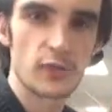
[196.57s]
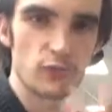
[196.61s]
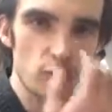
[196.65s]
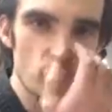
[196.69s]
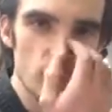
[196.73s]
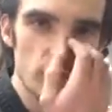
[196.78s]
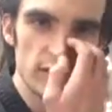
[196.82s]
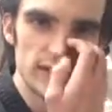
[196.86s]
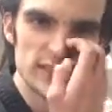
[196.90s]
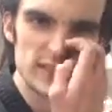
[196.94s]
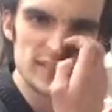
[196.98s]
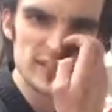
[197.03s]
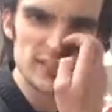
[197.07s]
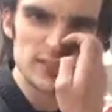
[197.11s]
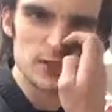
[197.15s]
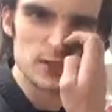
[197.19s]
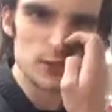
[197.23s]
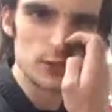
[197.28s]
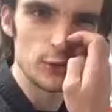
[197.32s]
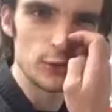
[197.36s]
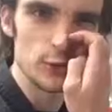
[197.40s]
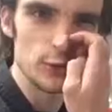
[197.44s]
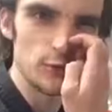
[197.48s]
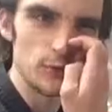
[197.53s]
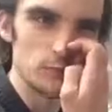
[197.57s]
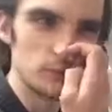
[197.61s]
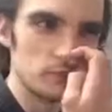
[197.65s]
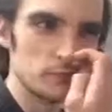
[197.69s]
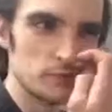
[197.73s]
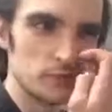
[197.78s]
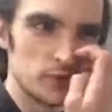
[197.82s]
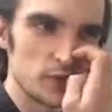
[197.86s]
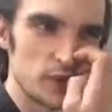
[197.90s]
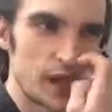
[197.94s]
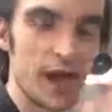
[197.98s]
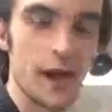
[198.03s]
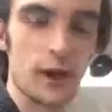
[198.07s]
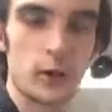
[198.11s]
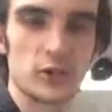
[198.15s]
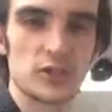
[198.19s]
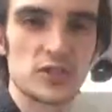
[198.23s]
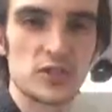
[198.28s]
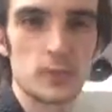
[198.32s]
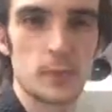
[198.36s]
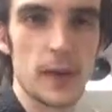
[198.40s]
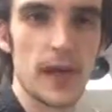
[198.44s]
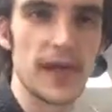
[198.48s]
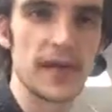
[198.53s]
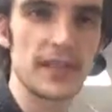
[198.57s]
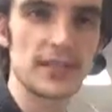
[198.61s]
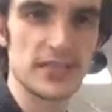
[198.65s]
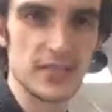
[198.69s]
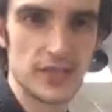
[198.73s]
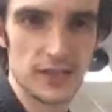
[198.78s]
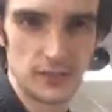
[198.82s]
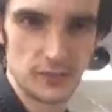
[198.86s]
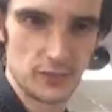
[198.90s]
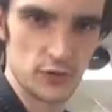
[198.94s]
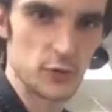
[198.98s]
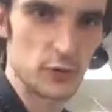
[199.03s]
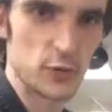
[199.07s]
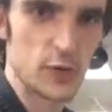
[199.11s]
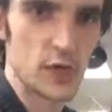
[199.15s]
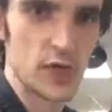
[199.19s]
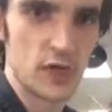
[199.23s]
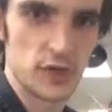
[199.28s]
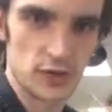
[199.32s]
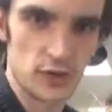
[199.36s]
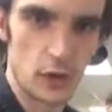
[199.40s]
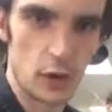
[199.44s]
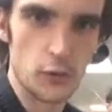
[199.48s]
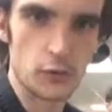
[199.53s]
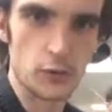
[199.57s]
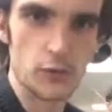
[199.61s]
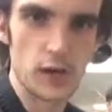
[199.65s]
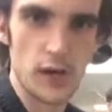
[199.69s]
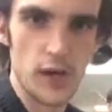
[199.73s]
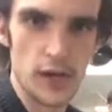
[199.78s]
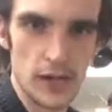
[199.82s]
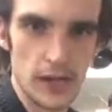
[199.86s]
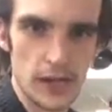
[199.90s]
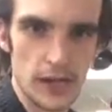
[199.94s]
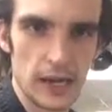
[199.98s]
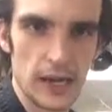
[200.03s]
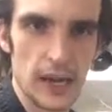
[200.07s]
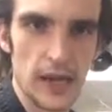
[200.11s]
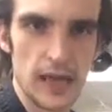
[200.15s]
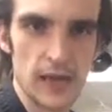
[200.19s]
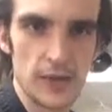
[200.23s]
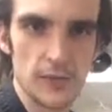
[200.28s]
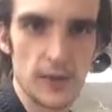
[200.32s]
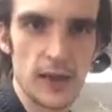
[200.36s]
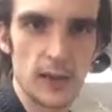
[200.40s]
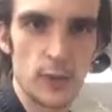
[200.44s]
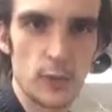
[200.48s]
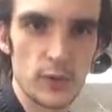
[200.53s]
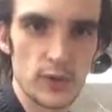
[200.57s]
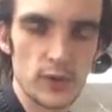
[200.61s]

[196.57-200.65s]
rocketed to outer space if you don't claim it.